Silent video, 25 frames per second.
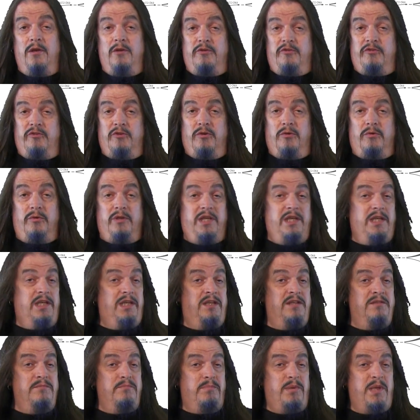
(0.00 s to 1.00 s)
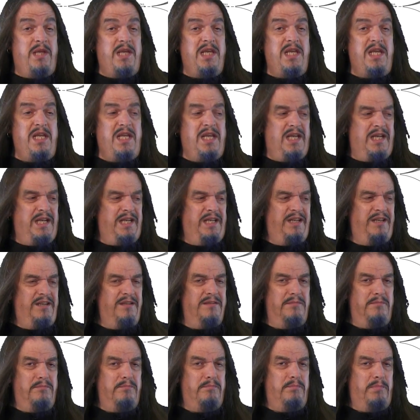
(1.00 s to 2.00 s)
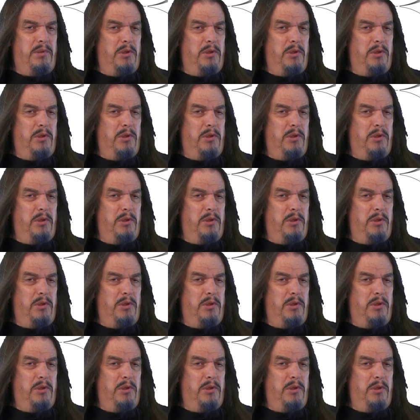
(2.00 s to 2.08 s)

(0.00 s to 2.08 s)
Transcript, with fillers: So he didn't pee and he didn't